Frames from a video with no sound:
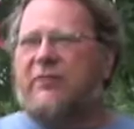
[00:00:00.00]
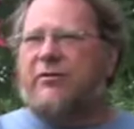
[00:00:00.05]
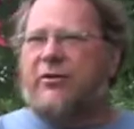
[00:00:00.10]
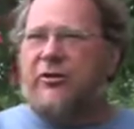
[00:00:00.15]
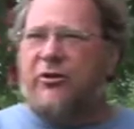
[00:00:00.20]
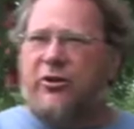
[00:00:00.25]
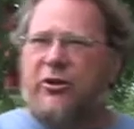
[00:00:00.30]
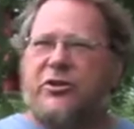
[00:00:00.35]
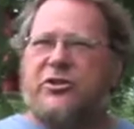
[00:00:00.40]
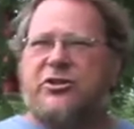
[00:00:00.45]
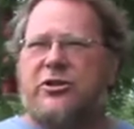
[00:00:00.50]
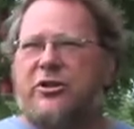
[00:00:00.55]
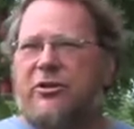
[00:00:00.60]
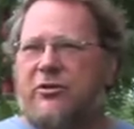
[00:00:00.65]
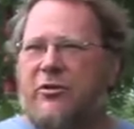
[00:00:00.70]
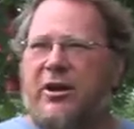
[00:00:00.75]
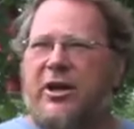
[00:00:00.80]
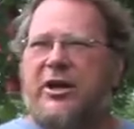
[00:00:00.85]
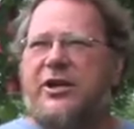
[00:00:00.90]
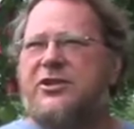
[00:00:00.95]
for nooks and
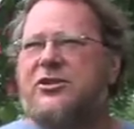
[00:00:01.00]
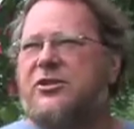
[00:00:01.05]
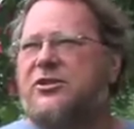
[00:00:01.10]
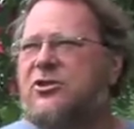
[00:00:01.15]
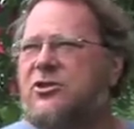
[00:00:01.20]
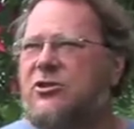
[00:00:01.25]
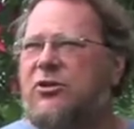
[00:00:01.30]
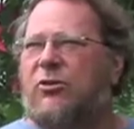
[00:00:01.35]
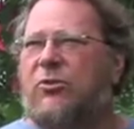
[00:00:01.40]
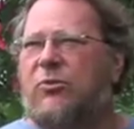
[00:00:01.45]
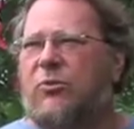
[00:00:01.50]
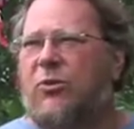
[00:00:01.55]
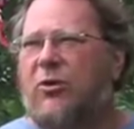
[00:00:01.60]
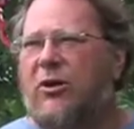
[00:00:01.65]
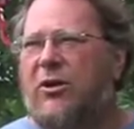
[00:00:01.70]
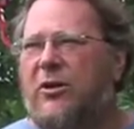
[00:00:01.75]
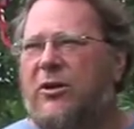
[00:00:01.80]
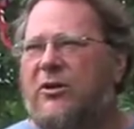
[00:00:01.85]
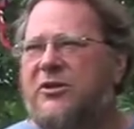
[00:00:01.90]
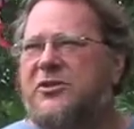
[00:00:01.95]
crannies and stone
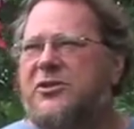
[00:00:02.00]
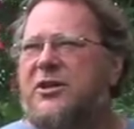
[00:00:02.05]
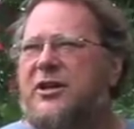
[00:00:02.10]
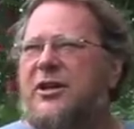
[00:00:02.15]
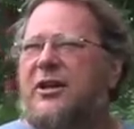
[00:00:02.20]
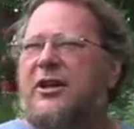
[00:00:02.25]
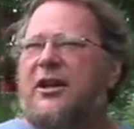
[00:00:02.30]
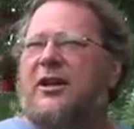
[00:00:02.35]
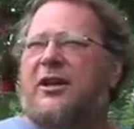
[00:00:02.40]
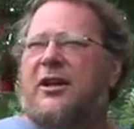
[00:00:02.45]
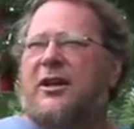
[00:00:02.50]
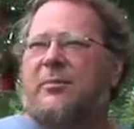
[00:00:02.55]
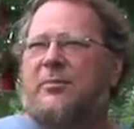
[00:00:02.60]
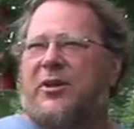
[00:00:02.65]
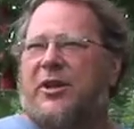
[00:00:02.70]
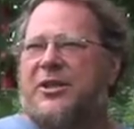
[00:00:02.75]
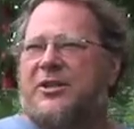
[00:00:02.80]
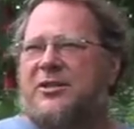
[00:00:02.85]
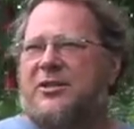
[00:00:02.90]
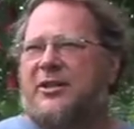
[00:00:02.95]
walls and
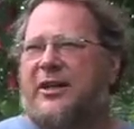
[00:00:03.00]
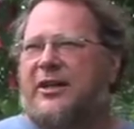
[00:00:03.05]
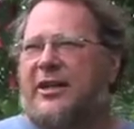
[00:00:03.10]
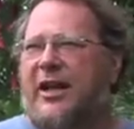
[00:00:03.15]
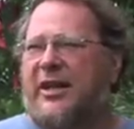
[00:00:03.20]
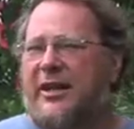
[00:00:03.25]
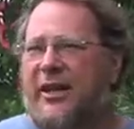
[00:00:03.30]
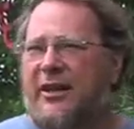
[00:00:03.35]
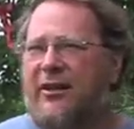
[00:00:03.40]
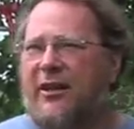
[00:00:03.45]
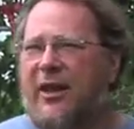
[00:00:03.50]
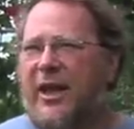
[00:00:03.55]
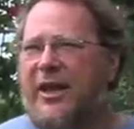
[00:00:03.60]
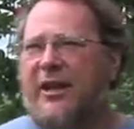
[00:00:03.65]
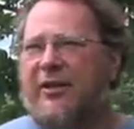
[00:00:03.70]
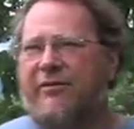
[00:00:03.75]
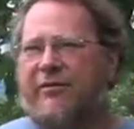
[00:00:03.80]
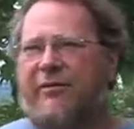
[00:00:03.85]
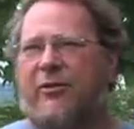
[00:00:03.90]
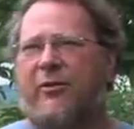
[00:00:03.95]
places like that, and they like
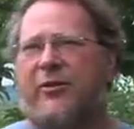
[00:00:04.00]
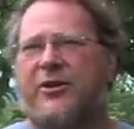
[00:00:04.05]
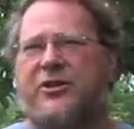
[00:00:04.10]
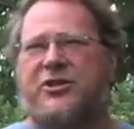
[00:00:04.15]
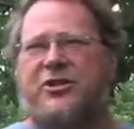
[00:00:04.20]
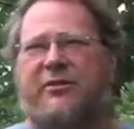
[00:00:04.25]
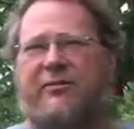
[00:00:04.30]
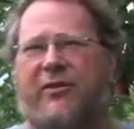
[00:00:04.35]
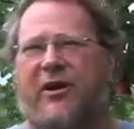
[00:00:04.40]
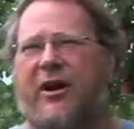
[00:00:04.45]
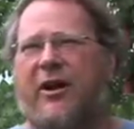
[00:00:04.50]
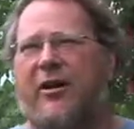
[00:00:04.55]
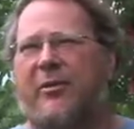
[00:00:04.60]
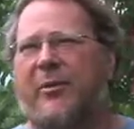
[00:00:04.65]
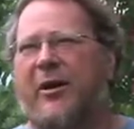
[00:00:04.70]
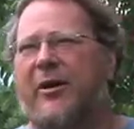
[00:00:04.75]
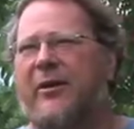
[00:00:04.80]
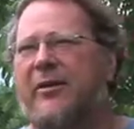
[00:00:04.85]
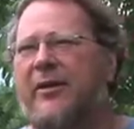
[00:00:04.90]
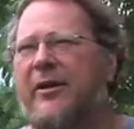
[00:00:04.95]
a forest
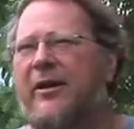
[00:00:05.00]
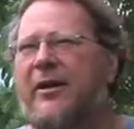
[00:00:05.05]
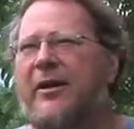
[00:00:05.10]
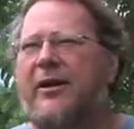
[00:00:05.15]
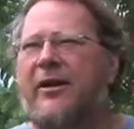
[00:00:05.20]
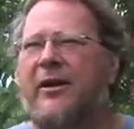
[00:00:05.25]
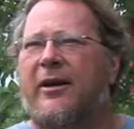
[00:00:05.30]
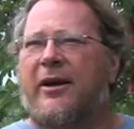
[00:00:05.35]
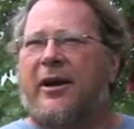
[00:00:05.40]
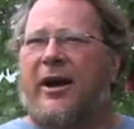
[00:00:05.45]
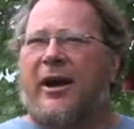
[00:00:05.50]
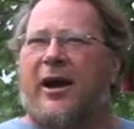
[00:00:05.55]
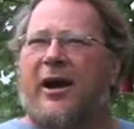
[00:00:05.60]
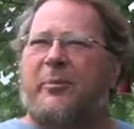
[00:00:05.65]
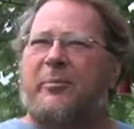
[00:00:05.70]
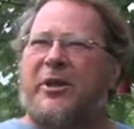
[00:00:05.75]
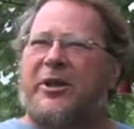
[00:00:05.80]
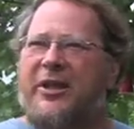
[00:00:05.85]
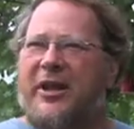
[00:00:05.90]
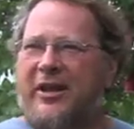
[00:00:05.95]
environment. Uh,
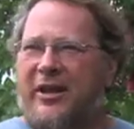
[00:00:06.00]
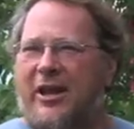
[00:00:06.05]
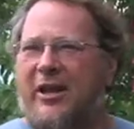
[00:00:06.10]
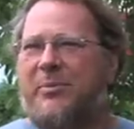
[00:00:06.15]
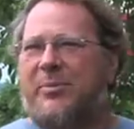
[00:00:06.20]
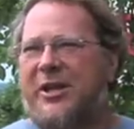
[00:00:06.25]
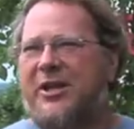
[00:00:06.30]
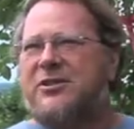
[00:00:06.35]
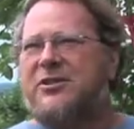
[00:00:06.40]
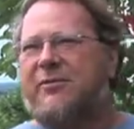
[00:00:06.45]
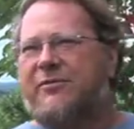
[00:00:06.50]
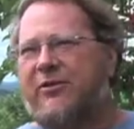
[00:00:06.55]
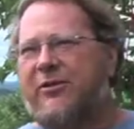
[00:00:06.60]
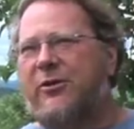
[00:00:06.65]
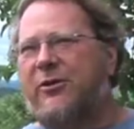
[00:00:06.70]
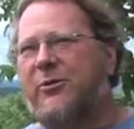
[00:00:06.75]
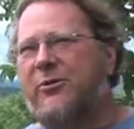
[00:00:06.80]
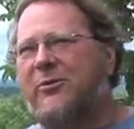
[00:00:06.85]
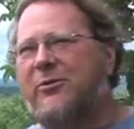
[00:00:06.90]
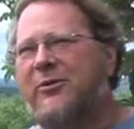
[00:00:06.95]
but they need a piece of
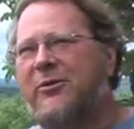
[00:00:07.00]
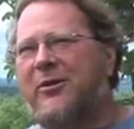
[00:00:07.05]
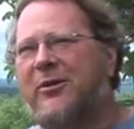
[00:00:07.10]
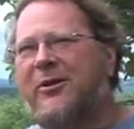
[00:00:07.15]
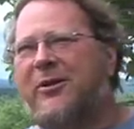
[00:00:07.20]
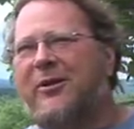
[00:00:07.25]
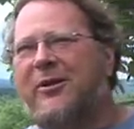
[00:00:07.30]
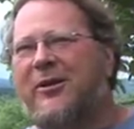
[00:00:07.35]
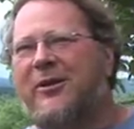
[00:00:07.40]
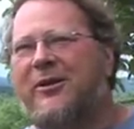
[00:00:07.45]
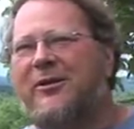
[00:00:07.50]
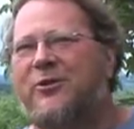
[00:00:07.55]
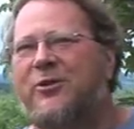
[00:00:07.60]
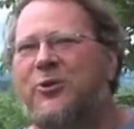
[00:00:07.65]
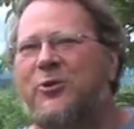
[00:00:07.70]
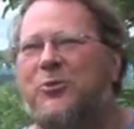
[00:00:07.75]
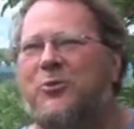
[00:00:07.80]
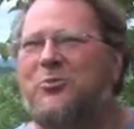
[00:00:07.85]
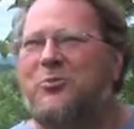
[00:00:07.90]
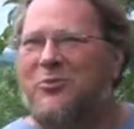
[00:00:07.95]
fruit
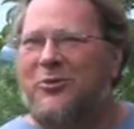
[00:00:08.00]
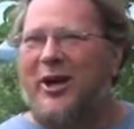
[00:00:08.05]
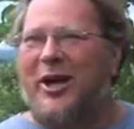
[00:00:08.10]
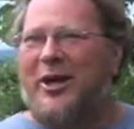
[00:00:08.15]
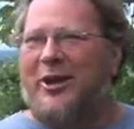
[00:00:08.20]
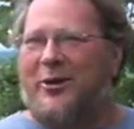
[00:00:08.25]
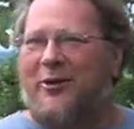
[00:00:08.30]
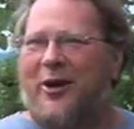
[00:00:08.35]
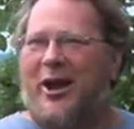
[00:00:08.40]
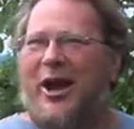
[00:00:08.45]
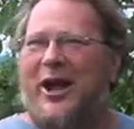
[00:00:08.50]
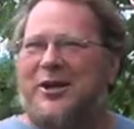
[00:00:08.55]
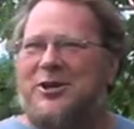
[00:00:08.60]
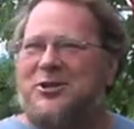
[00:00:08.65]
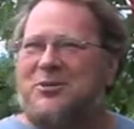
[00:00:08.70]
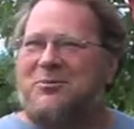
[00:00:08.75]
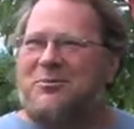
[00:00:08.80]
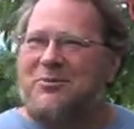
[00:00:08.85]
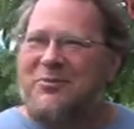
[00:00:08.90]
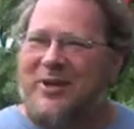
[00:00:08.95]
to lay their eggs.
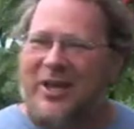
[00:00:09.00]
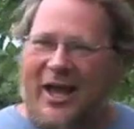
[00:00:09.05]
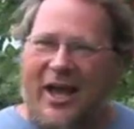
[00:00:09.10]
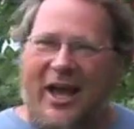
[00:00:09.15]
The